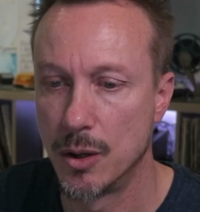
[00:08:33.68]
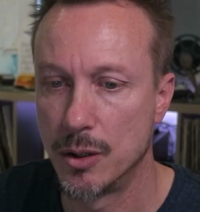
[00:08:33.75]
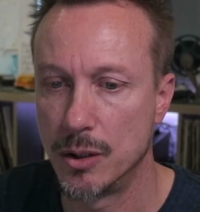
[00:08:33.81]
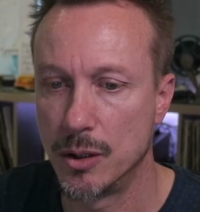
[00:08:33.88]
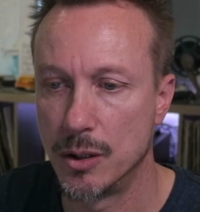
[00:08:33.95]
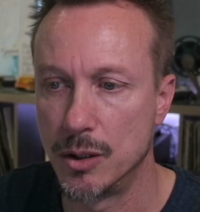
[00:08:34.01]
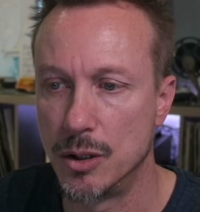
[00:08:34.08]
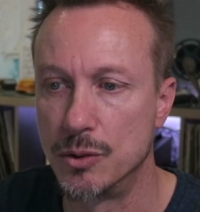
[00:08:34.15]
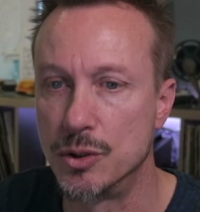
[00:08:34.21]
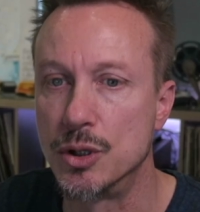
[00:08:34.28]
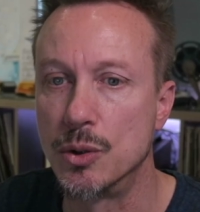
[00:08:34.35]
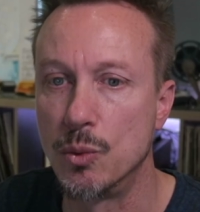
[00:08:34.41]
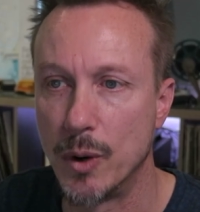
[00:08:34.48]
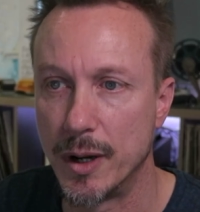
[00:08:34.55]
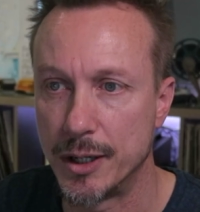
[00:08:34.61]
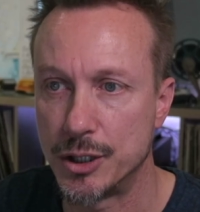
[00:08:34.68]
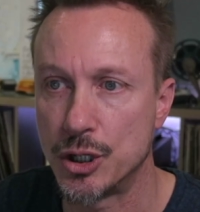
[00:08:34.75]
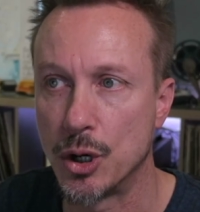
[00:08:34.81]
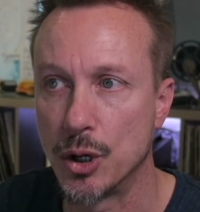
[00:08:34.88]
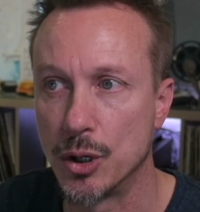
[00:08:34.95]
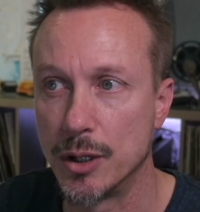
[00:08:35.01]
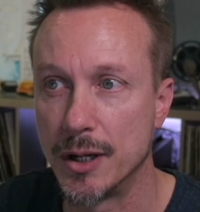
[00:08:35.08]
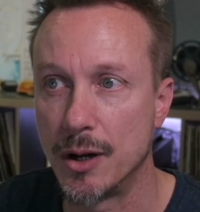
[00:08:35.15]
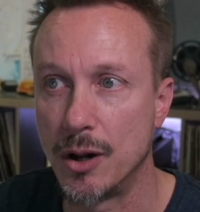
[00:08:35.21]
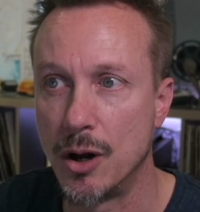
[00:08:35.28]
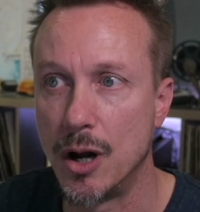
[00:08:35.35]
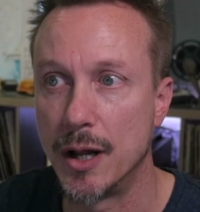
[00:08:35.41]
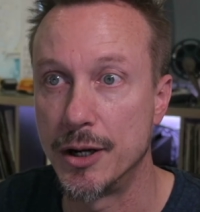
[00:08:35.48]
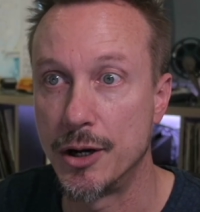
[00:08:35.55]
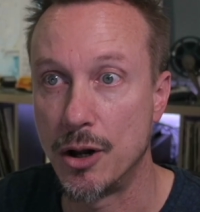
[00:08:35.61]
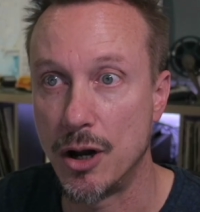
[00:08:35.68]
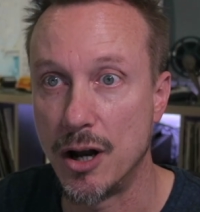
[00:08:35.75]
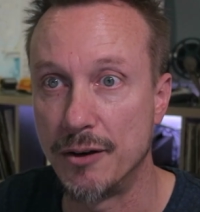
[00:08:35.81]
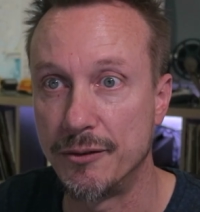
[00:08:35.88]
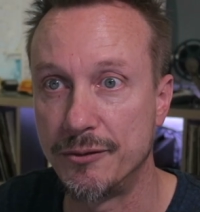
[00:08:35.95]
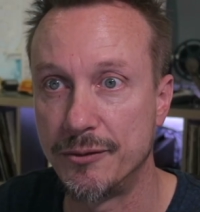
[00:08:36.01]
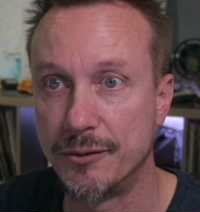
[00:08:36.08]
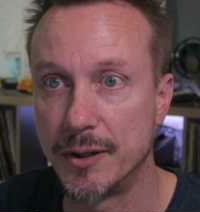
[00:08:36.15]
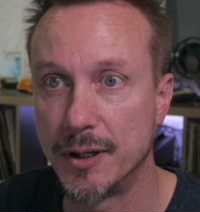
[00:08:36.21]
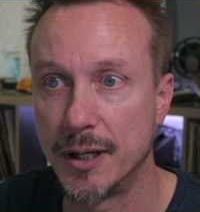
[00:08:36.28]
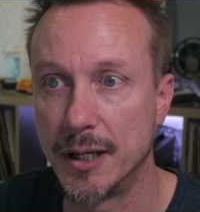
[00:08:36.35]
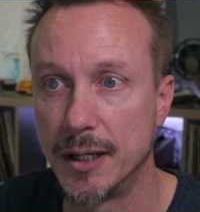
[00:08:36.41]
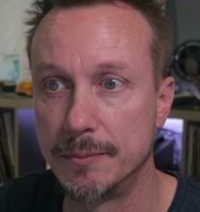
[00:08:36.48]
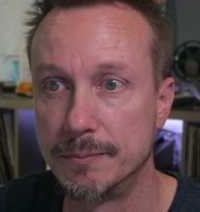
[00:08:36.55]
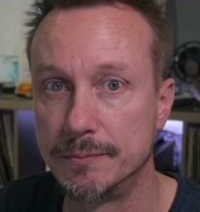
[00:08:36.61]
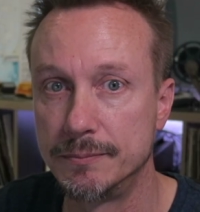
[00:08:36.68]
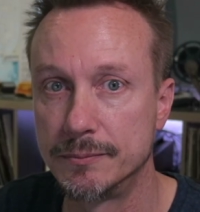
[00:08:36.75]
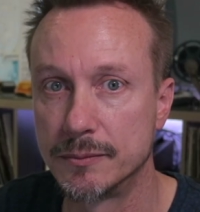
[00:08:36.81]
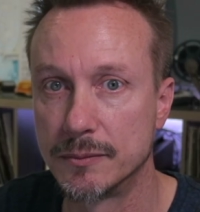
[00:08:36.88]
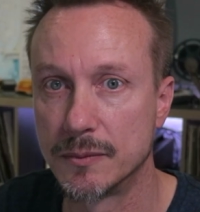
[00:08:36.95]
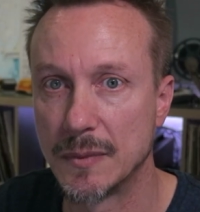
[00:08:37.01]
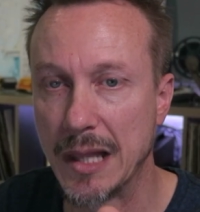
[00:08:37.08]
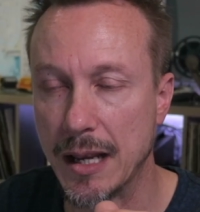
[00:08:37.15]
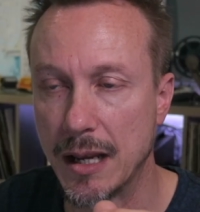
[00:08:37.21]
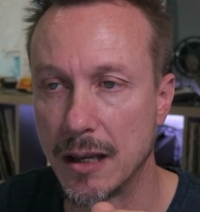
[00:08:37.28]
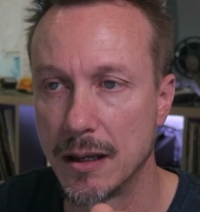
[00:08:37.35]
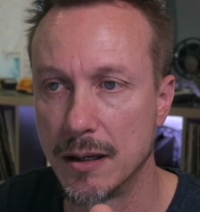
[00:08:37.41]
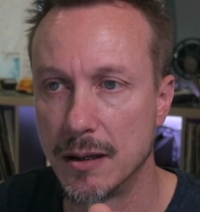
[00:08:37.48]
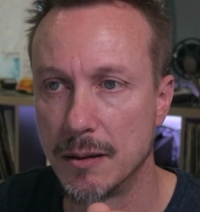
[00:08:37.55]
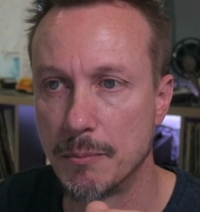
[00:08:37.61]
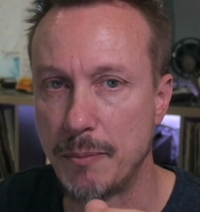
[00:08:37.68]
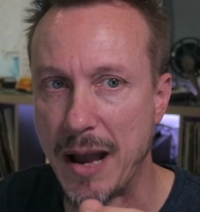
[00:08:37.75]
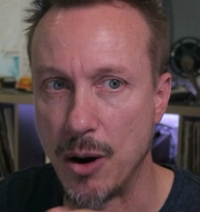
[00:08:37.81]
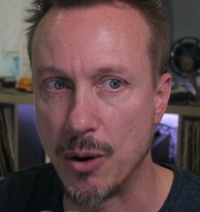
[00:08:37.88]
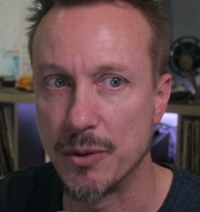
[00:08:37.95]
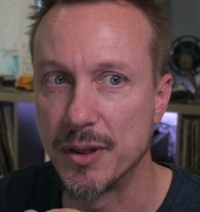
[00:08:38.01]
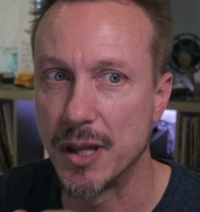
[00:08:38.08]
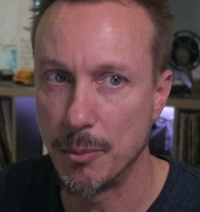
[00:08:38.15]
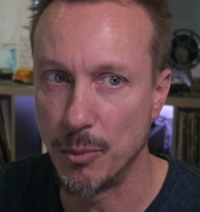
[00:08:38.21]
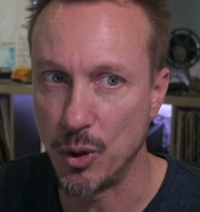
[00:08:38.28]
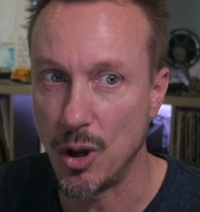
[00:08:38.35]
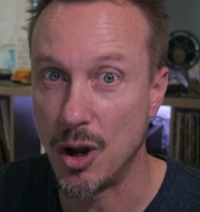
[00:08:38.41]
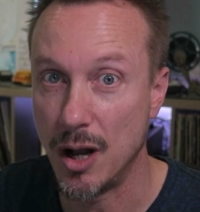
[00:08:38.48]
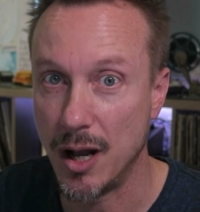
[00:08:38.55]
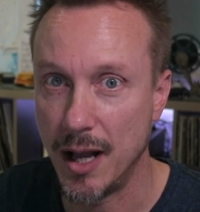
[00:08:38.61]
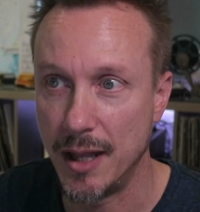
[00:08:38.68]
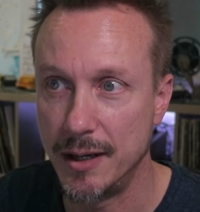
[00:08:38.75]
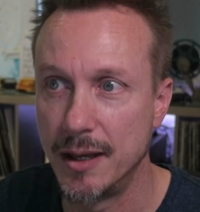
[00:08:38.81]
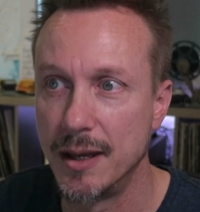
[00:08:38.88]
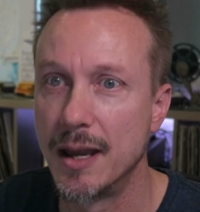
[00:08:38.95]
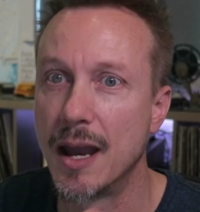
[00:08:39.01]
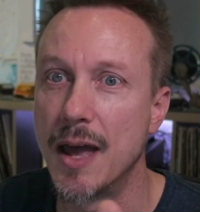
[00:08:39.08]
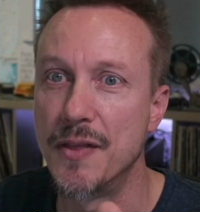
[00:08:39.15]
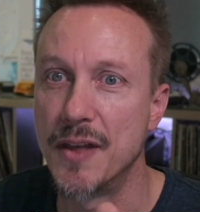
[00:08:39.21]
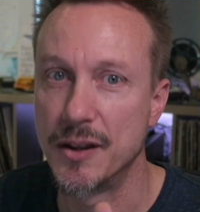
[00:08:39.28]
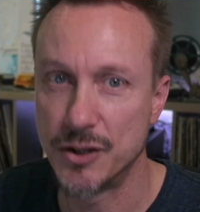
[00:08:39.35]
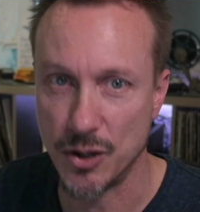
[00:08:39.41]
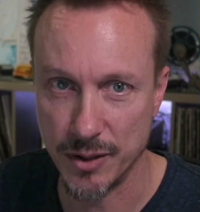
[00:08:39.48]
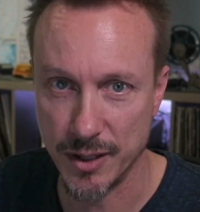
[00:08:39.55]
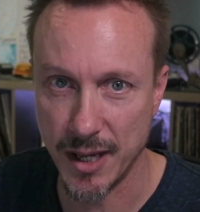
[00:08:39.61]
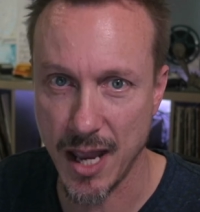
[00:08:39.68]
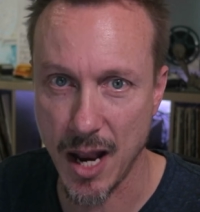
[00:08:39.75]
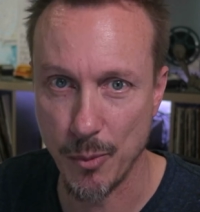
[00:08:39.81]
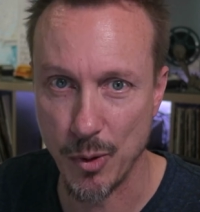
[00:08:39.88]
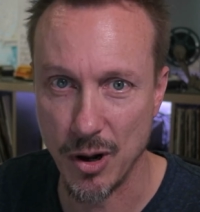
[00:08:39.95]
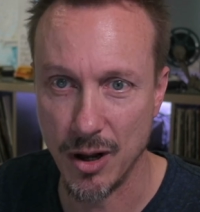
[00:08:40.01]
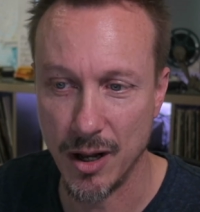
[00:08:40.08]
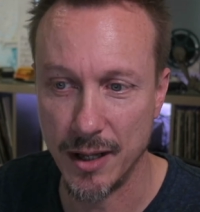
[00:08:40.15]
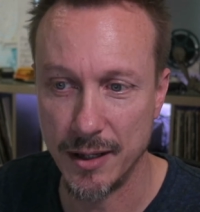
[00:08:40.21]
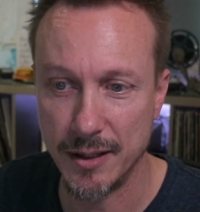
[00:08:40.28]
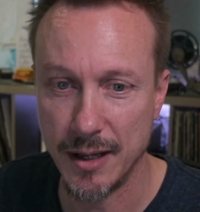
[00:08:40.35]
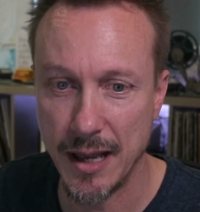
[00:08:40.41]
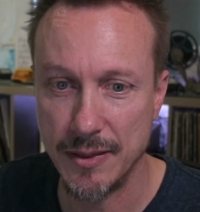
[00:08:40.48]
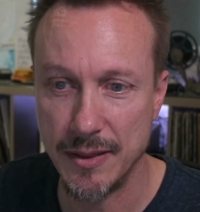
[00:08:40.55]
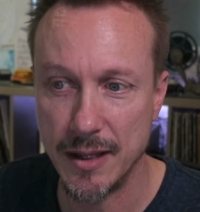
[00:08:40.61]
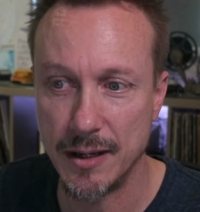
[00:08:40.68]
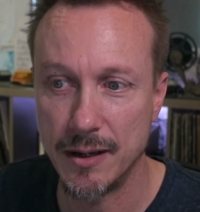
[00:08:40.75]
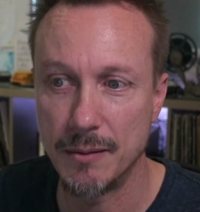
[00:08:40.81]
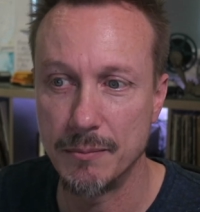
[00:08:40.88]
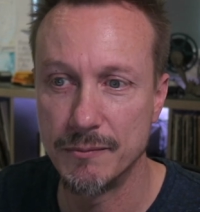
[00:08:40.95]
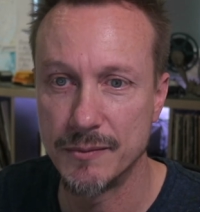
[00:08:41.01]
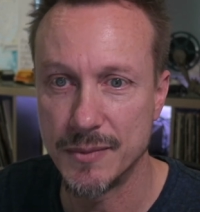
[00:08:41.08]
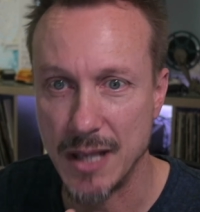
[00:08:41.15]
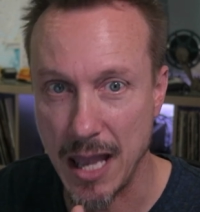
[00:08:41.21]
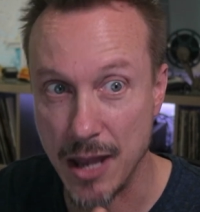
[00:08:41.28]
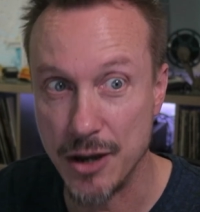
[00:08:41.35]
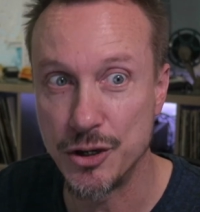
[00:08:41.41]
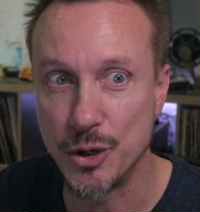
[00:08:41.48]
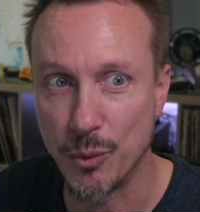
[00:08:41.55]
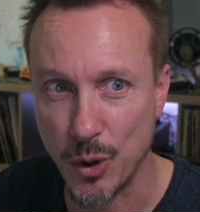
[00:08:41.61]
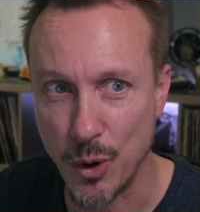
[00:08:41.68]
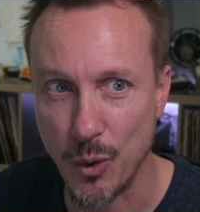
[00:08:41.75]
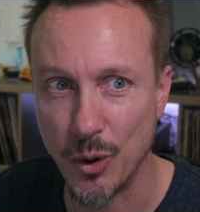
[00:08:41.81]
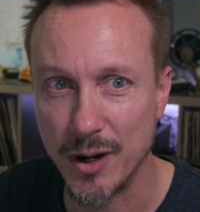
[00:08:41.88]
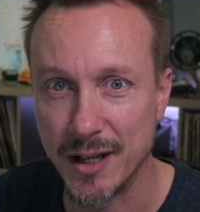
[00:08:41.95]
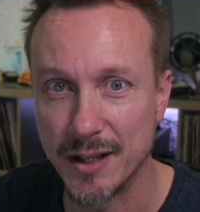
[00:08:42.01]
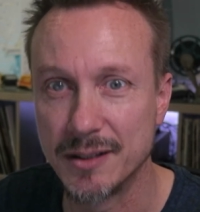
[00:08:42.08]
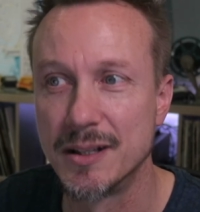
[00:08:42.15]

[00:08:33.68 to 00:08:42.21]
You do want to turn it on and off, like power the gimbal on and then turn the camera on, and then end your recording